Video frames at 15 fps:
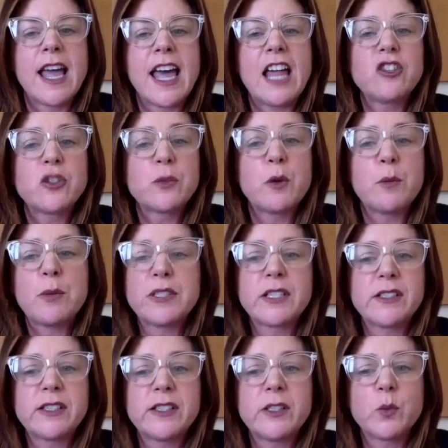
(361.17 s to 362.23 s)
Eligible
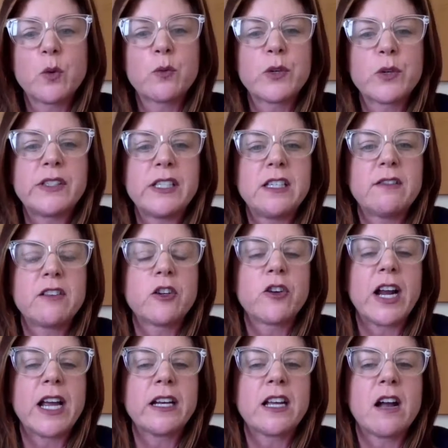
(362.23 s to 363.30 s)
businesses will receive a
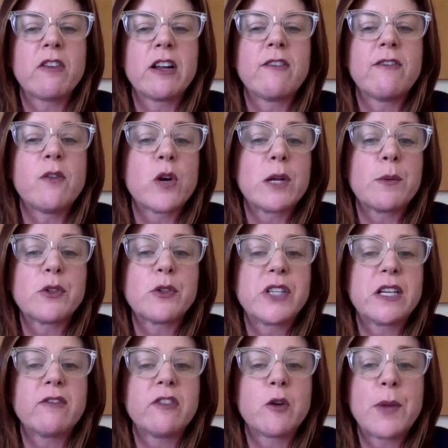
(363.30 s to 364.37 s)
grant covering
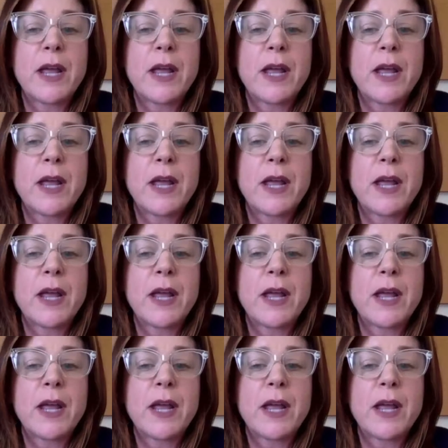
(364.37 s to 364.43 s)
40% of their